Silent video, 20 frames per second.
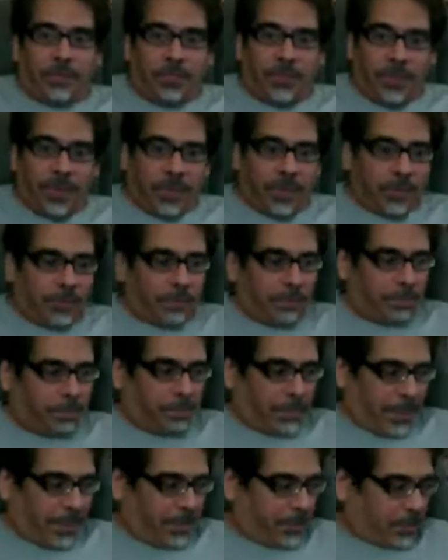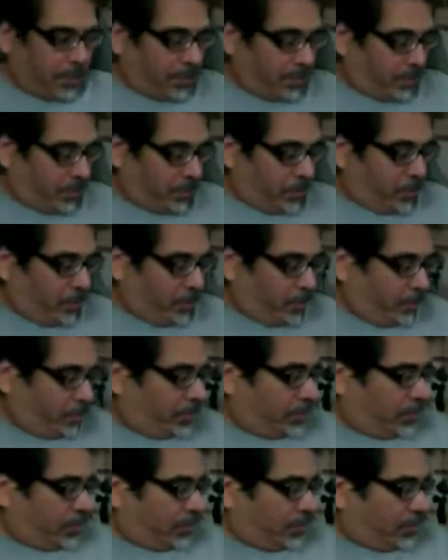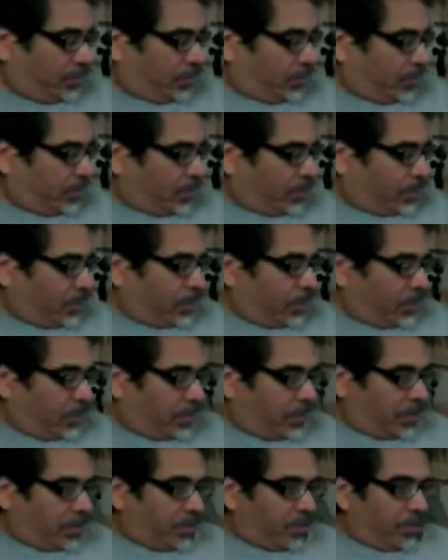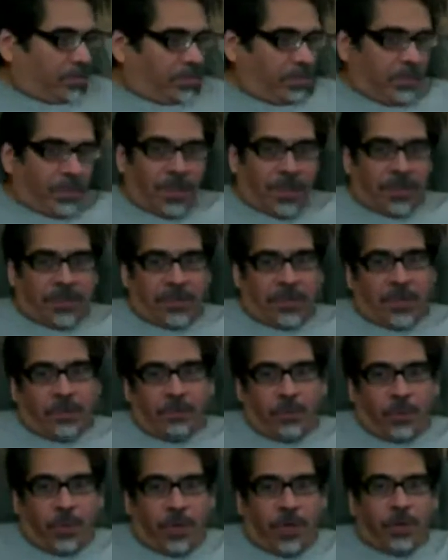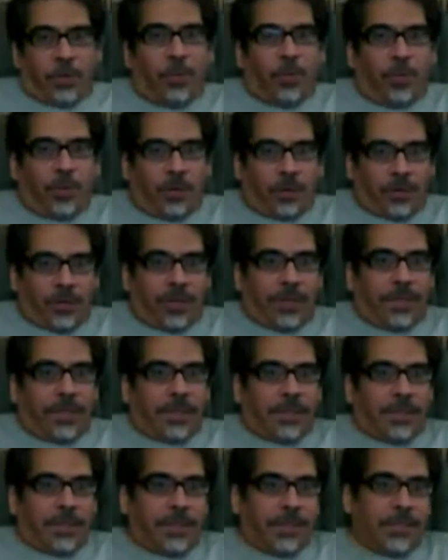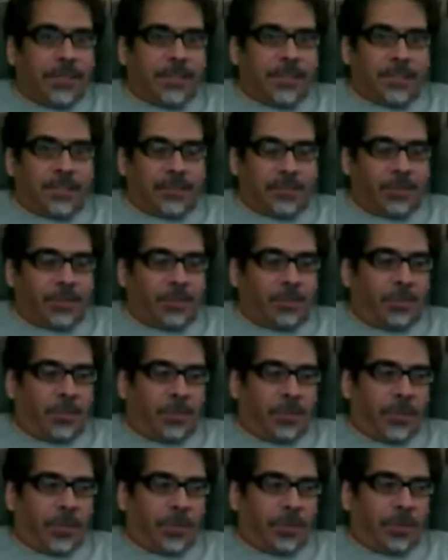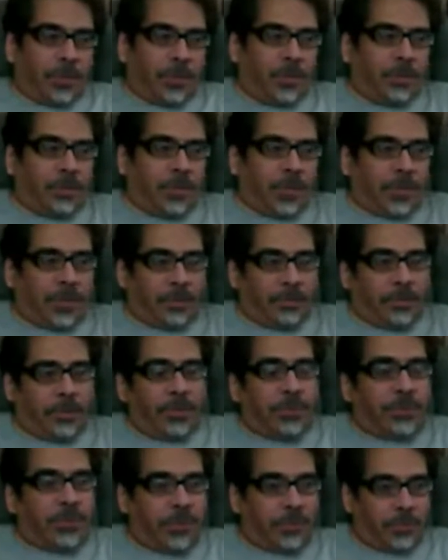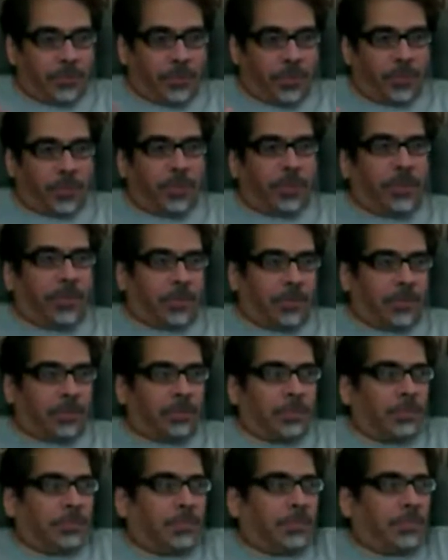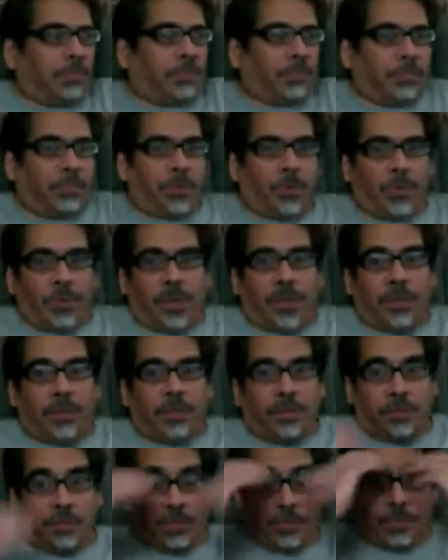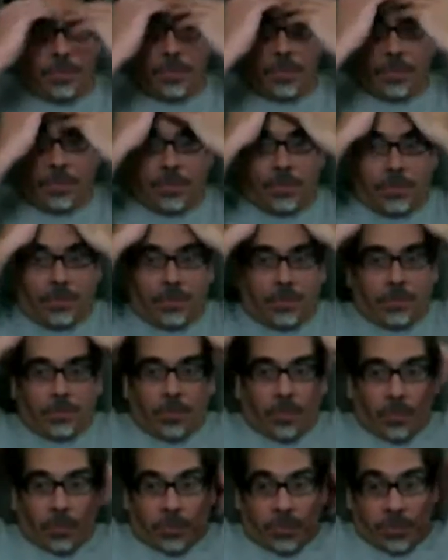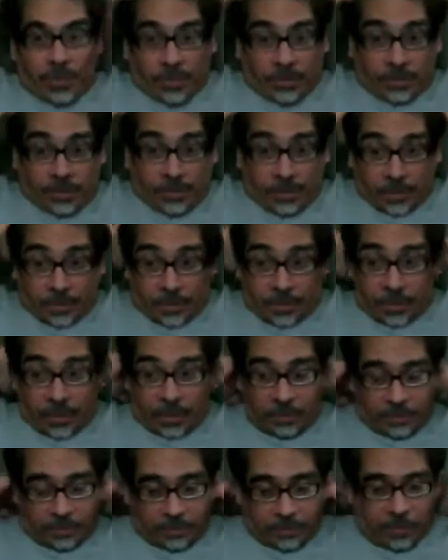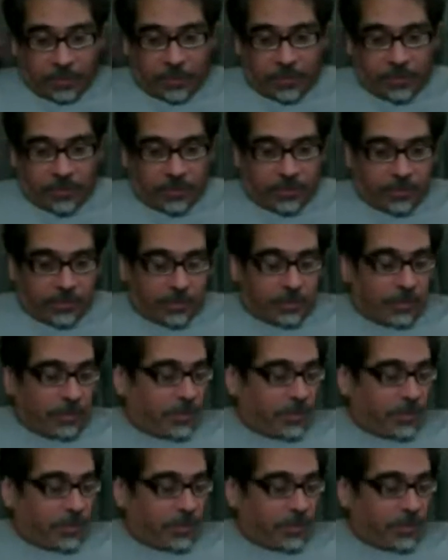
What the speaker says: really basil to use, but like I said, I'm trying to work on getting these to where they grow, they get bushy, and where they're going to create more dense leaf structures.